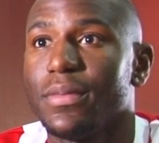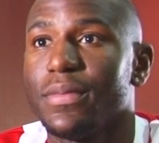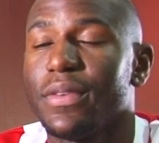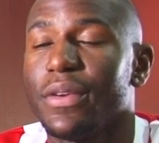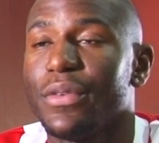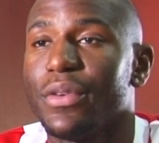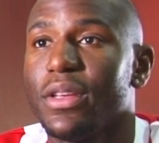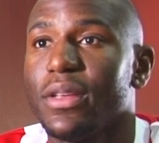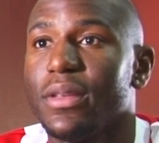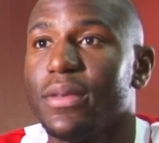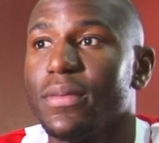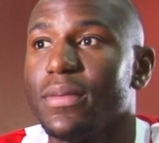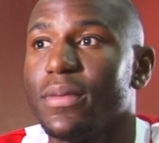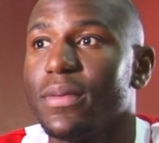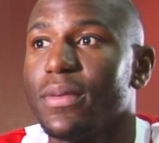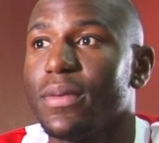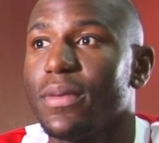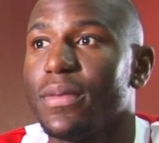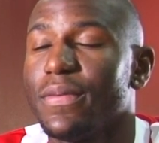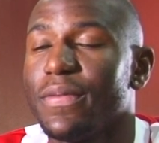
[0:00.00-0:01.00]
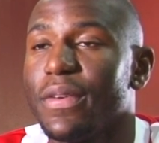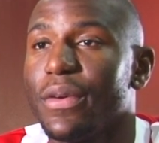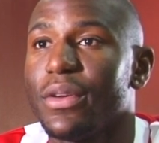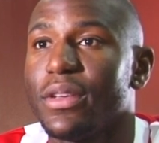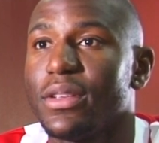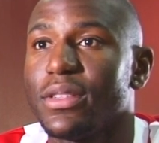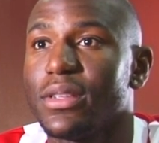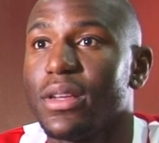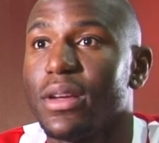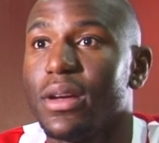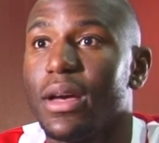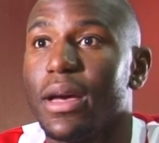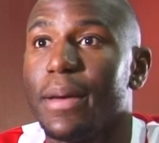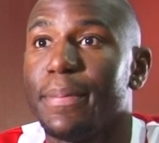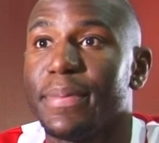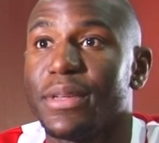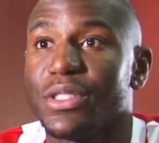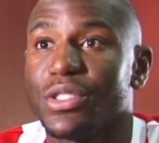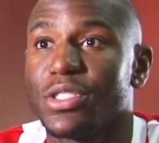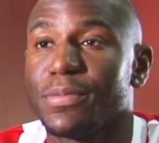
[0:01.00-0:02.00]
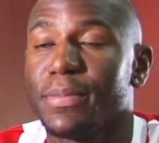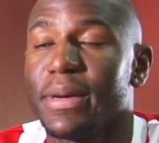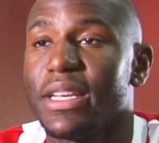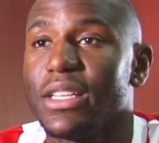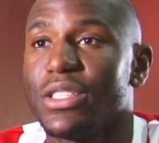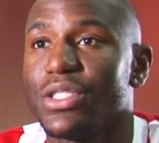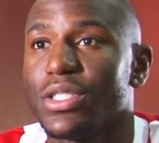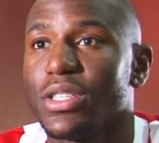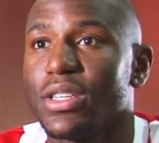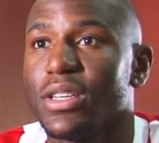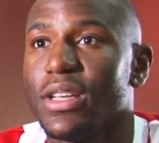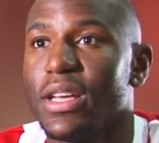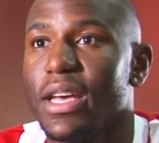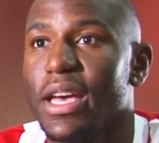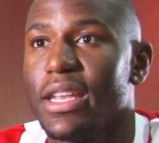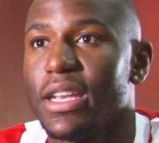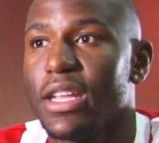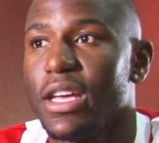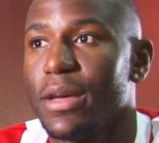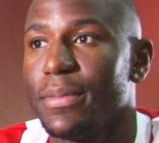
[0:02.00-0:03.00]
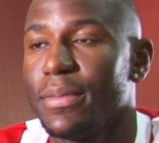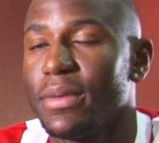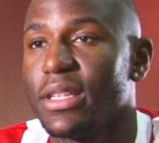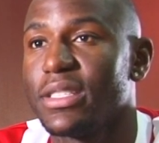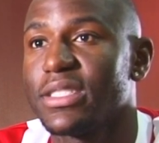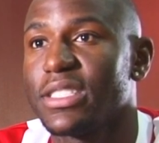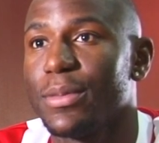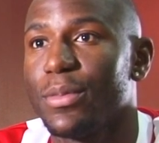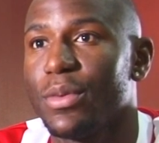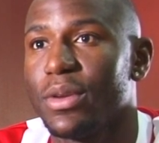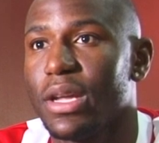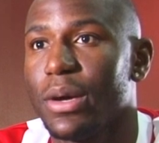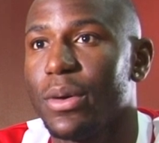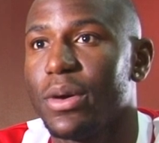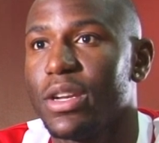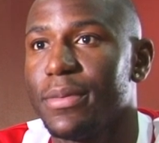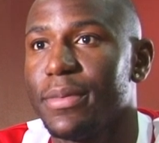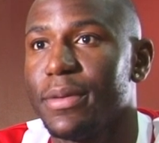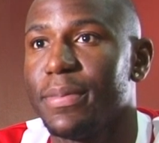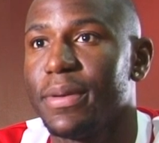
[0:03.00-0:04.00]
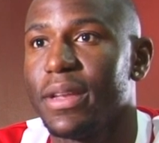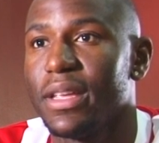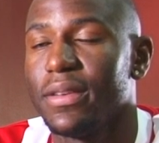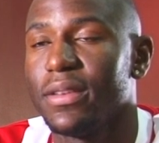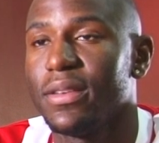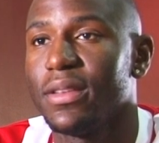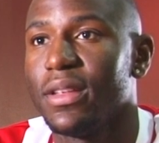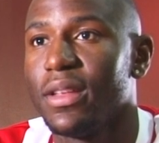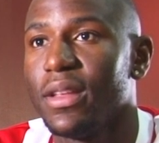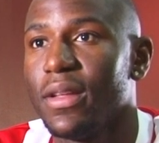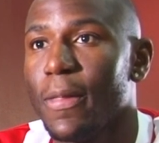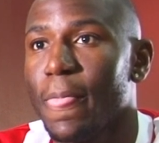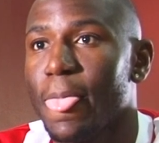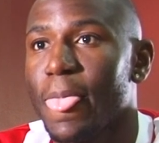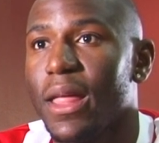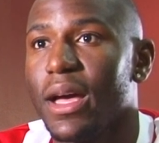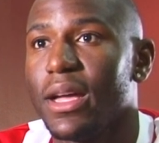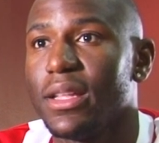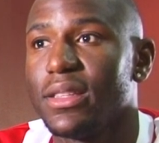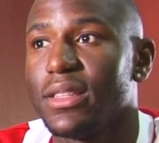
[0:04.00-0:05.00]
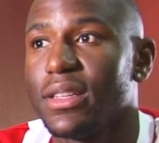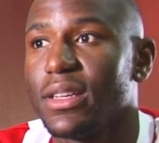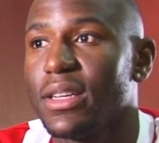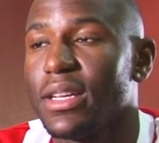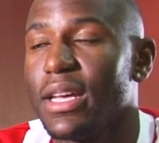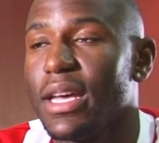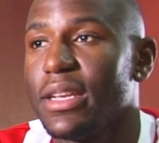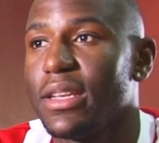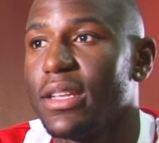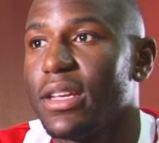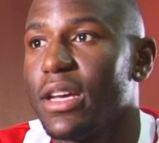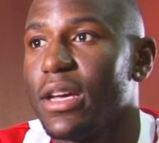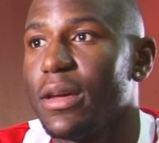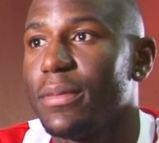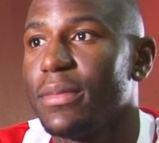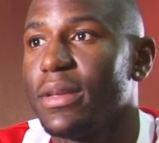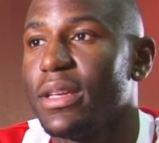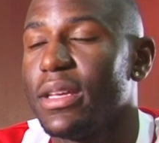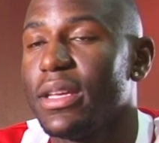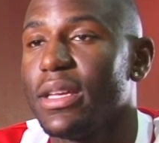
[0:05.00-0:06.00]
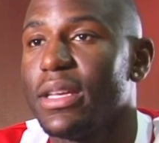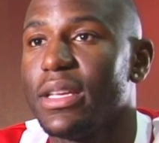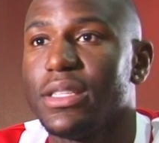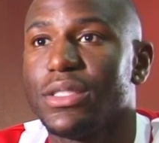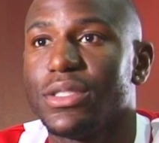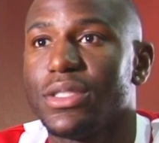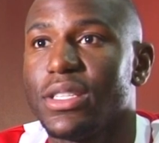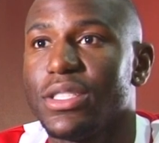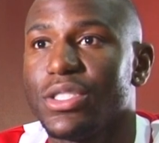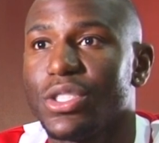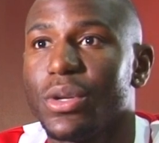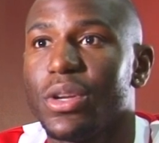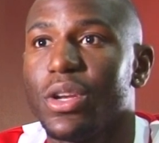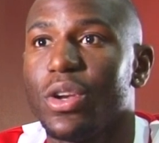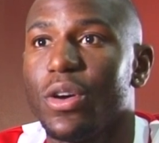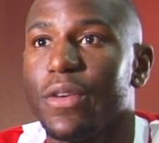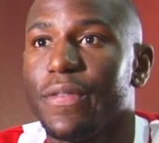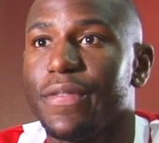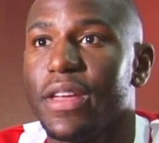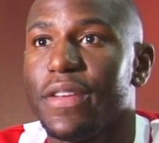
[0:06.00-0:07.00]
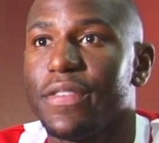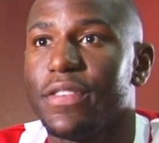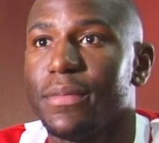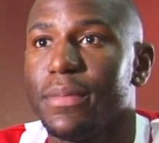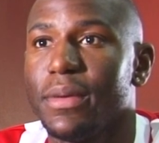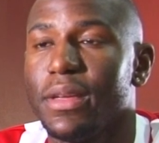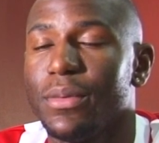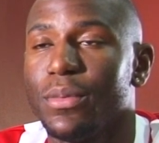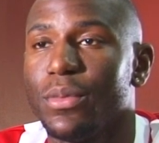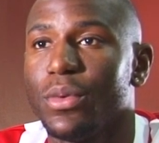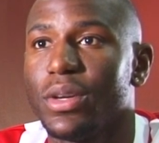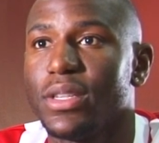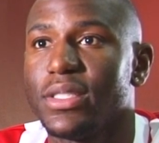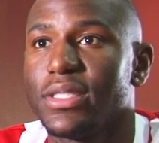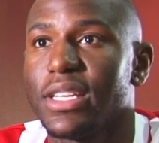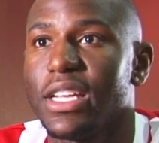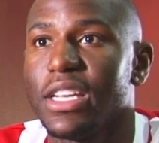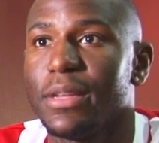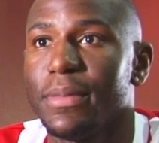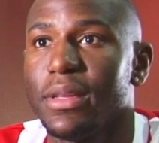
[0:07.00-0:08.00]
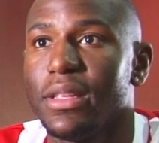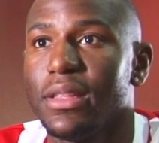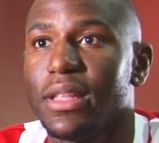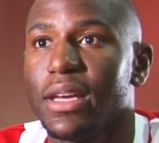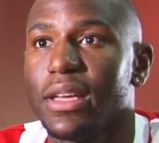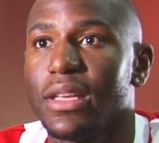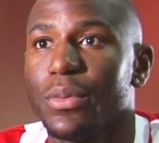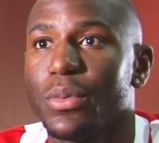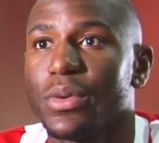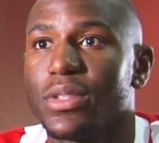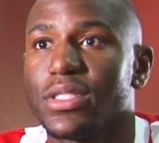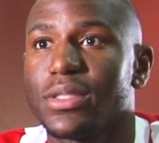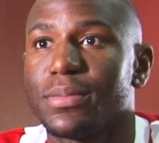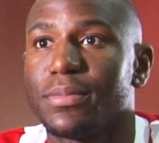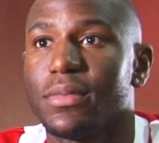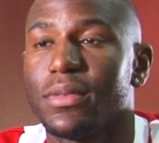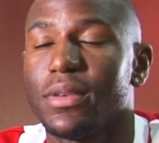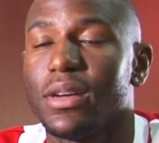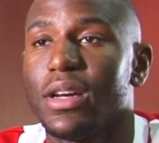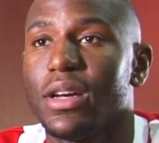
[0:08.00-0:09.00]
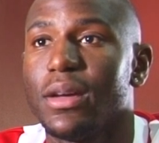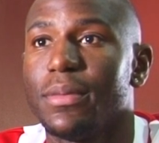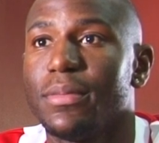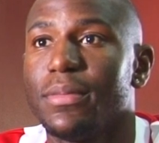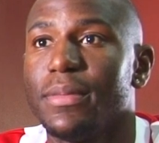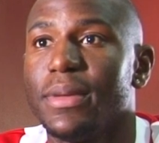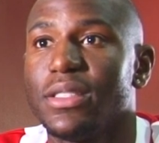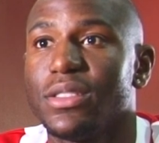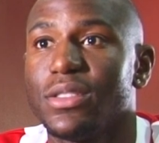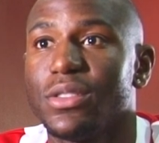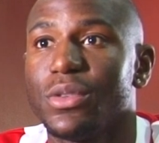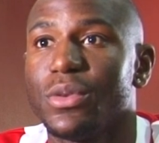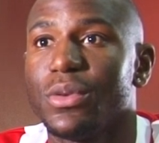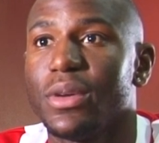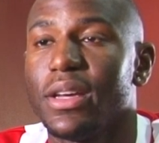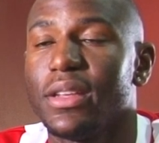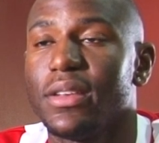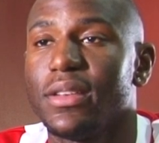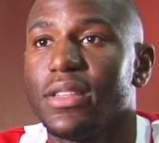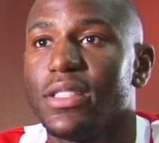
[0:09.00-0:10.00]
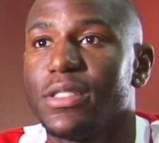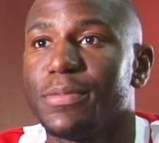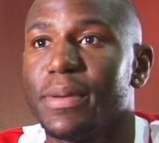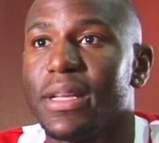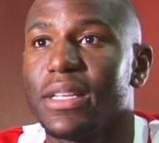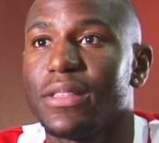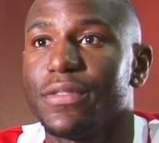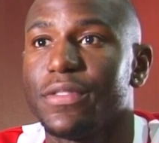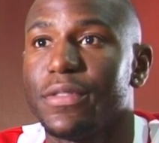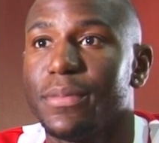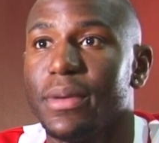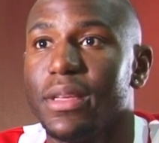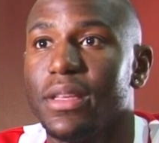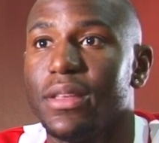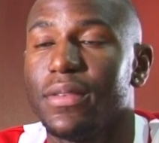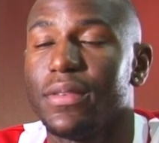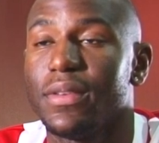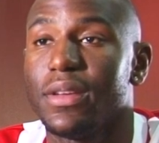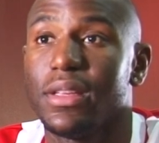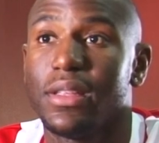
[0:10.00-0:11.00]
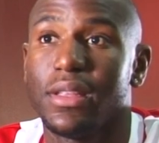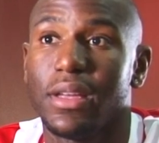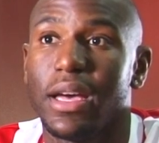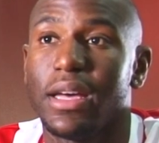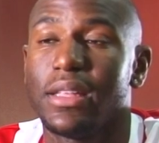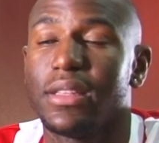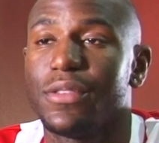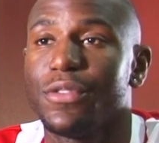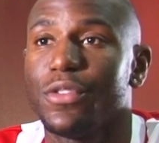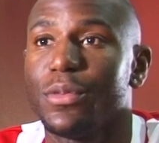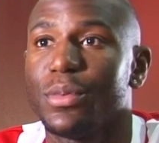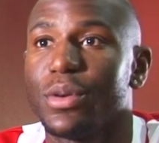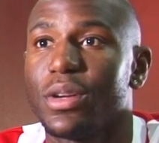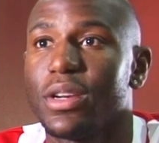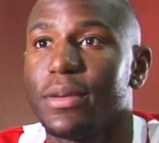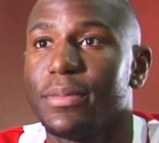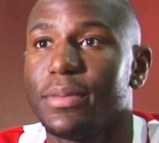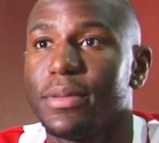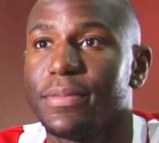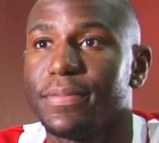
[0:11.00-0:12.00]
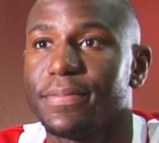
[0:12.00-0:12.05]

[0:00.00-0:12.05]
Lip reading: very, very ambitious manager, and that's someone I want to be playing under. And he's shown a lot of faith in me and what he's telling me that he wants me to do and his plans for me at this football club.